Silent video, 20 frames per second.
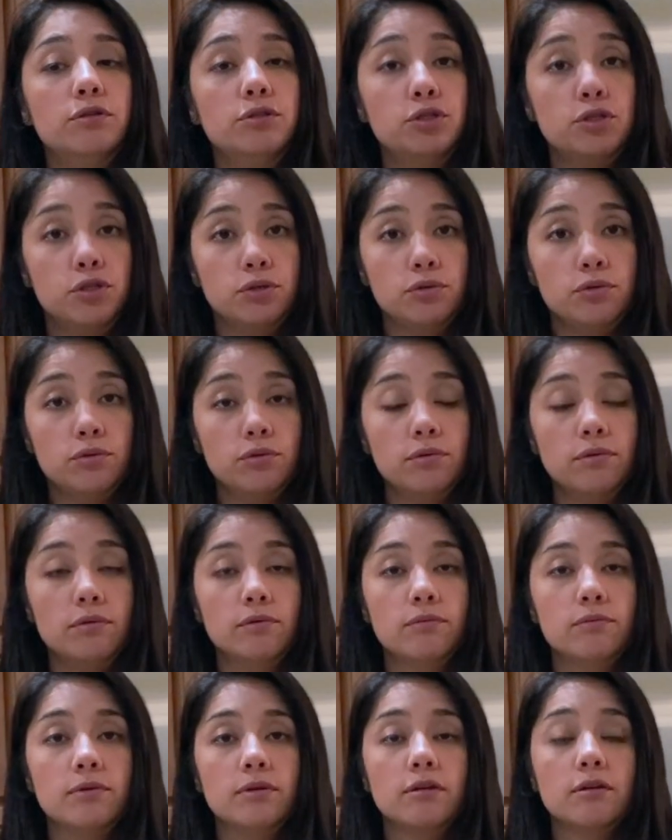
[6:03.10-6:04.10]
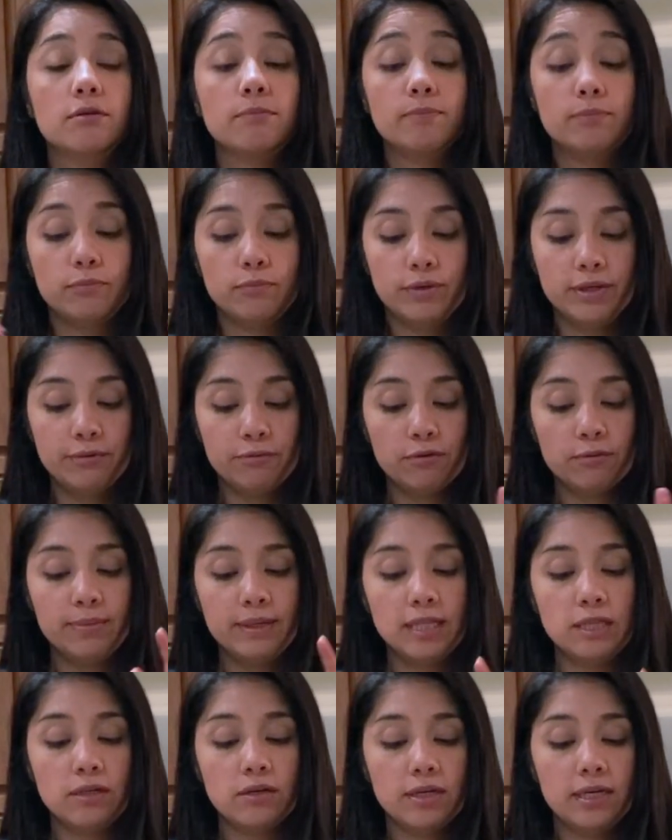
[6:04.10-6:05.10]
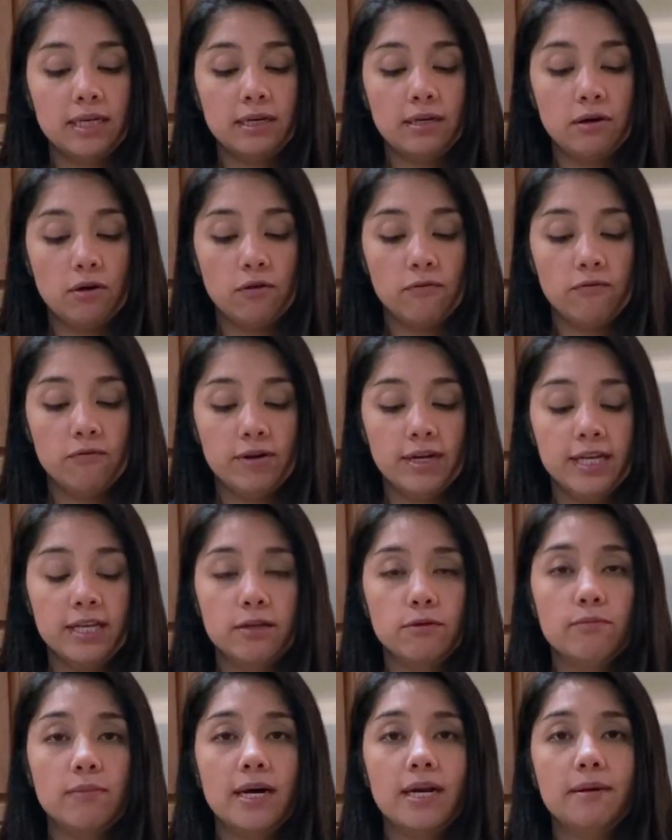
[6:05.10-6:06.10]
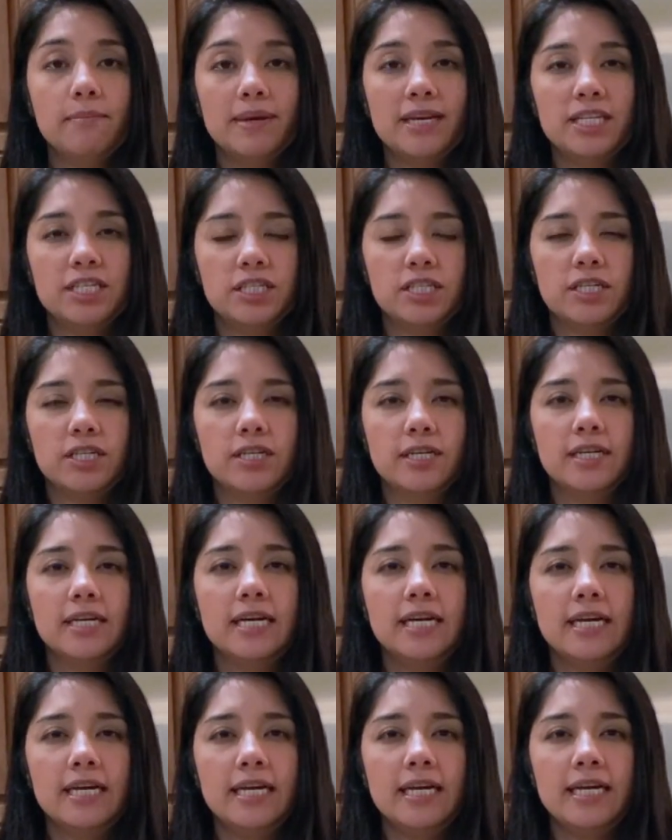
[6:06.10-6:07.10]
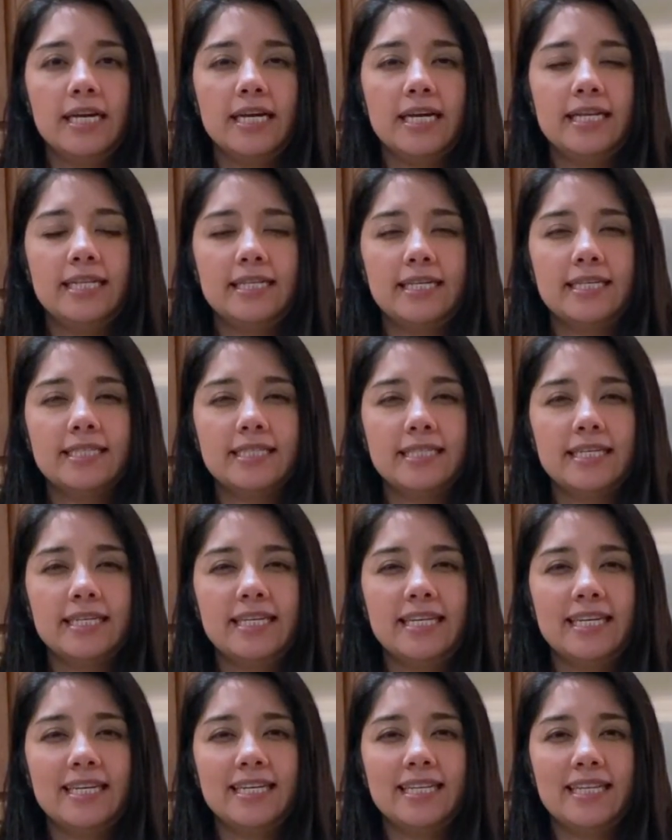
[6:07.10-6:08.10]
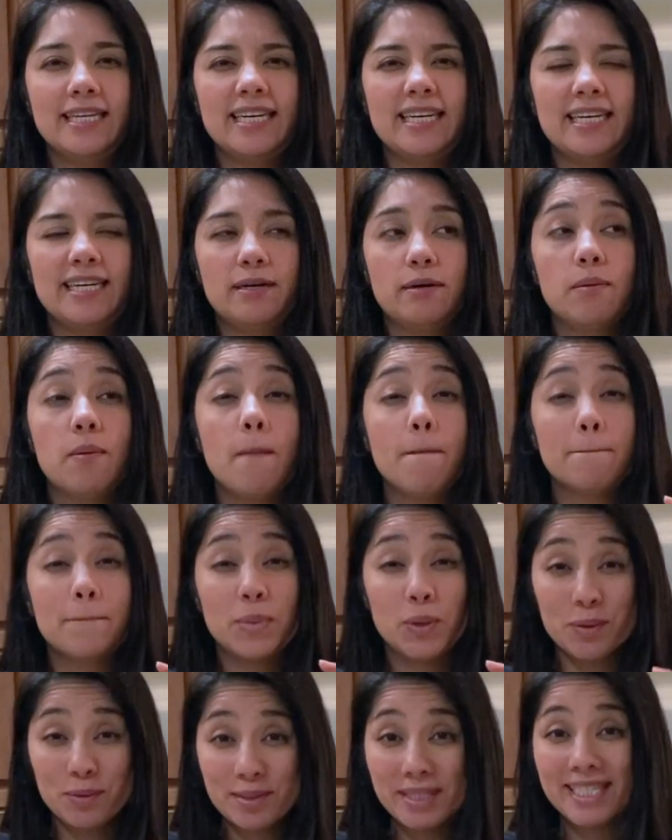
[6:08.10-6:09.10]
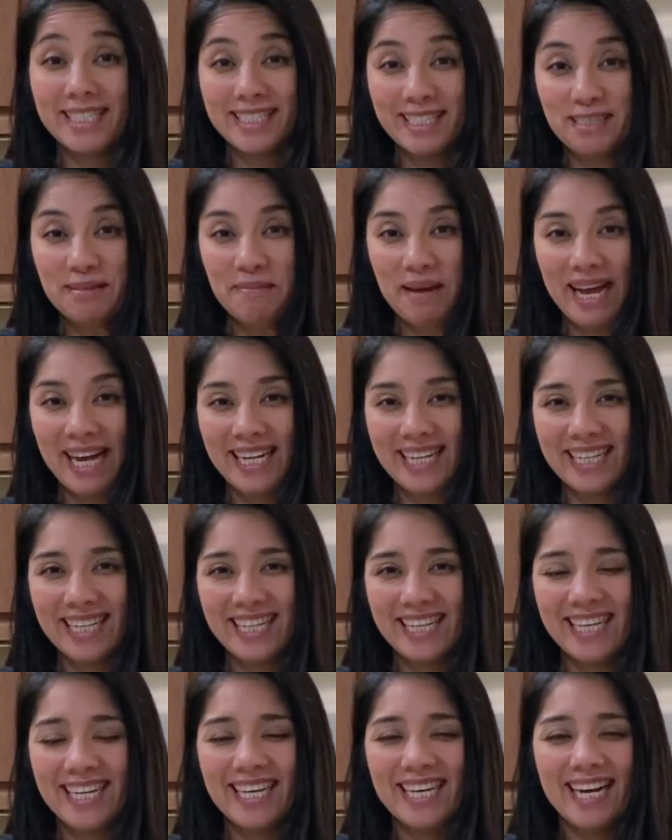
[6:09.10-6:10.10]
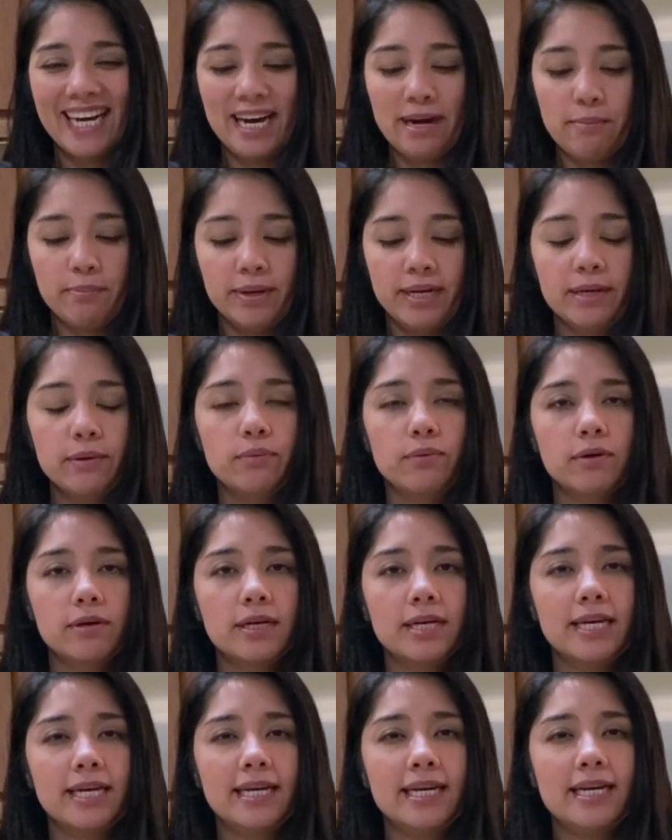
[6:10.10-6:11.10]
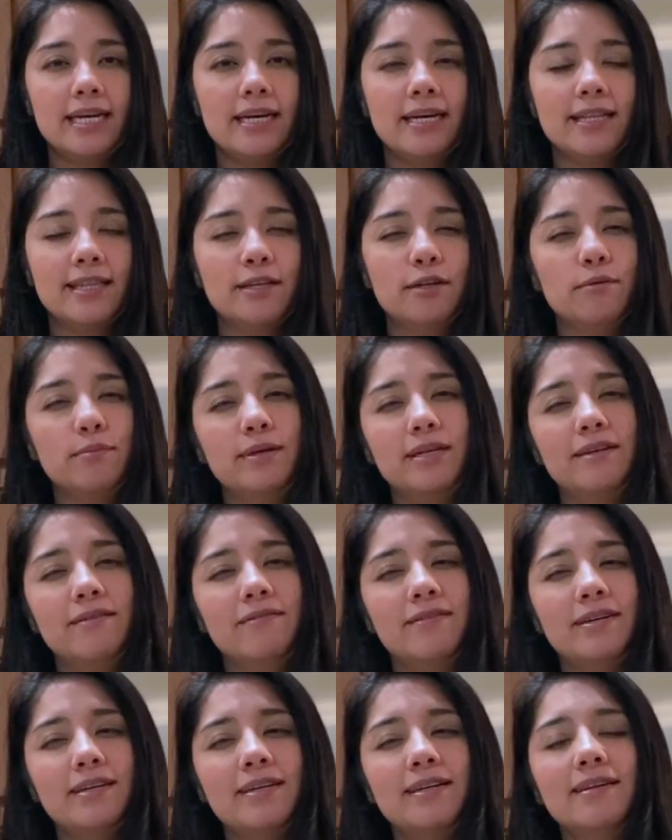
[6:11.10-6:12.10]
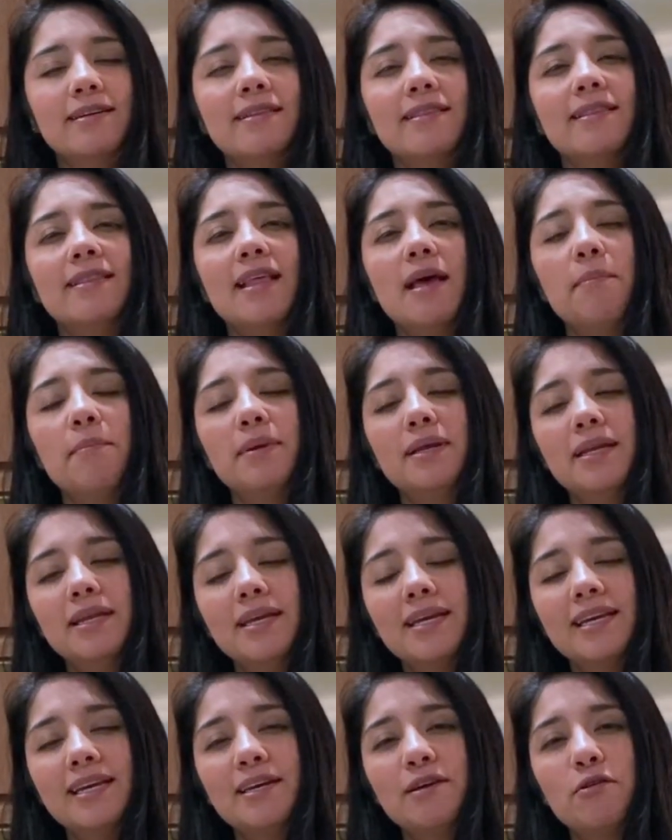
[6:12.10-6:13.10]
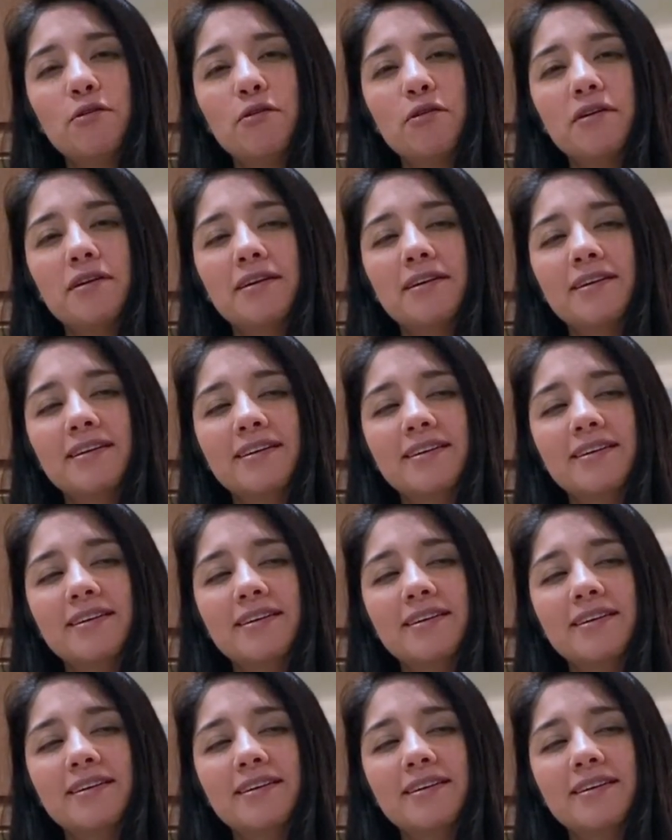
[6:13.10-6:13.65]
2. We will be looking over it. You want to make sure it doesn't get like a moldy smell, but it will get a little bit of a lemony or